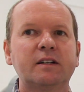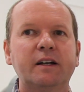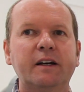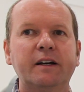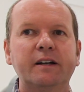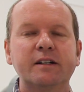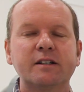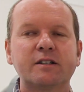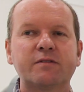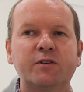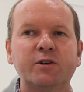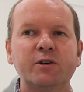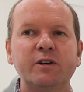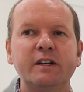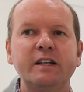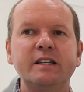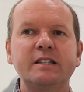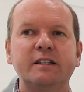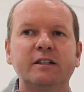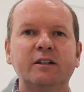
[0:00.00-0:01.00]
And it's very
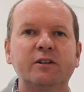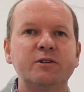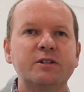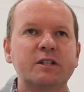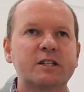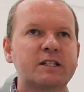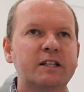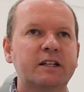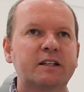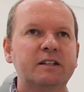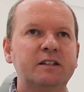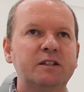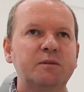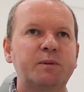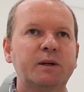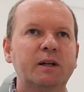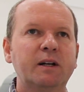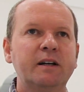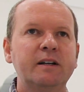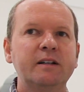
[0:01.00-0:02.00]
easy to lose a second in the
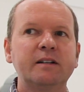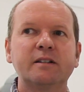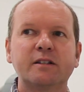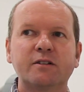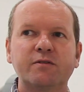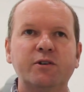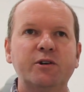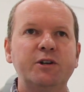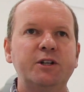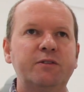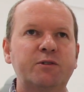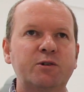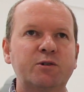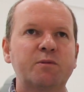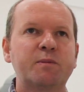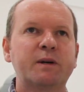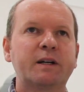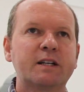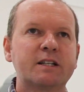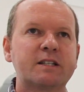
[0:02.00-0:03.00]
pit lane. It's very difficult
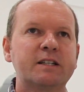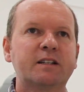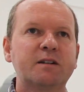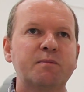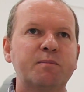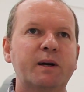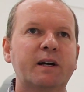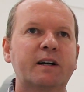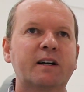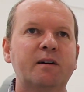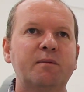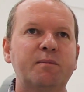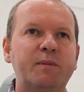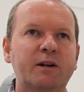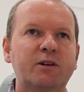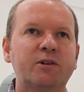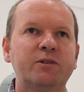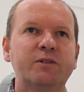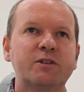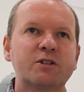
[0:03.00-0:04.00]
to make a second back on
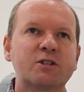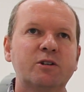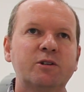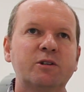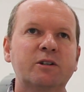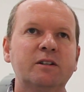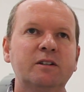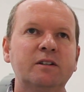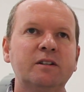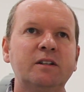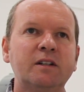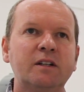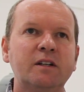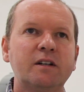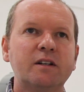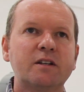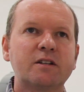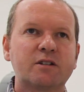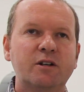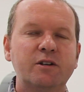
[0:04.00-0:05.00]
the circuit.
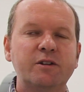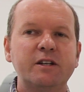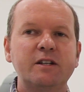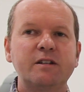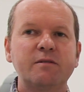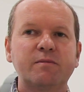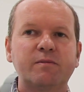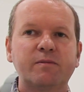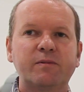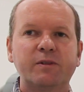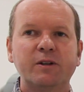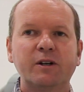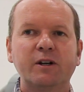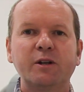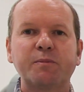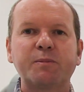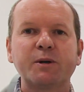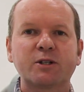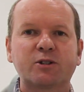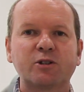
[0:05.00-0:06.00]
So then, you know,
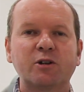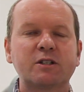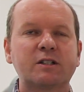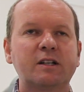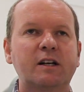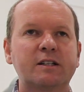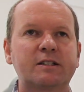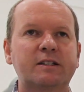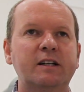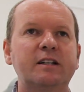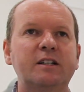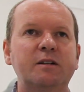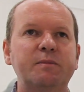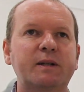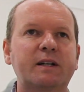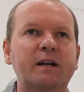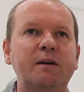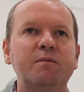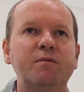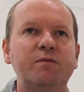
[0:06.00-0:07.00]
the pit stops are starting to
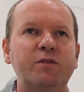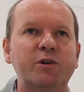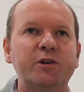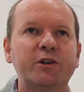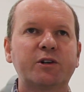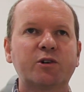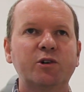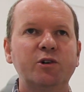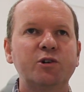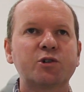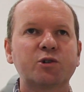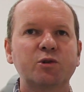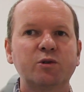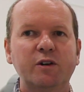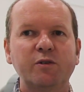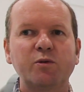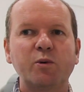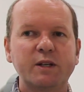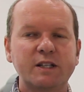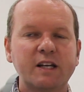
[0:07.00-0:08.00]
become very crucial.
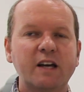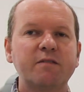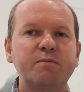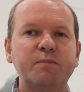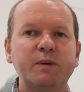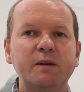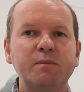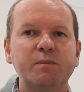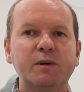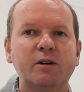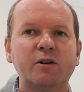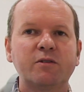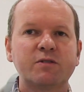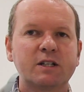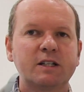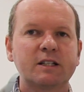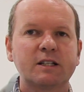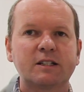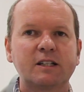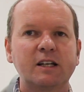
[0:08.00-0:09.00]
They always have been, but
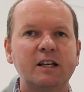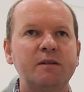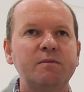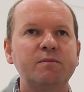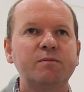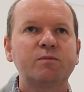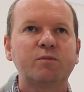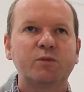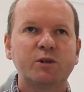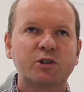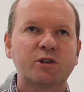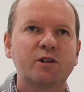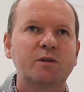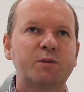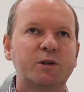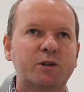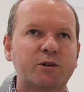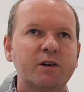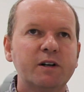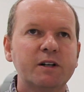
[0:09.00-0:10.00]
obviously as a team, we're trying to
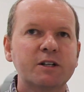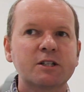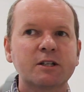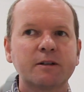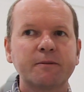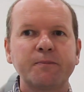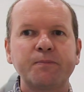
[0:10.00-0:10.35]
progress.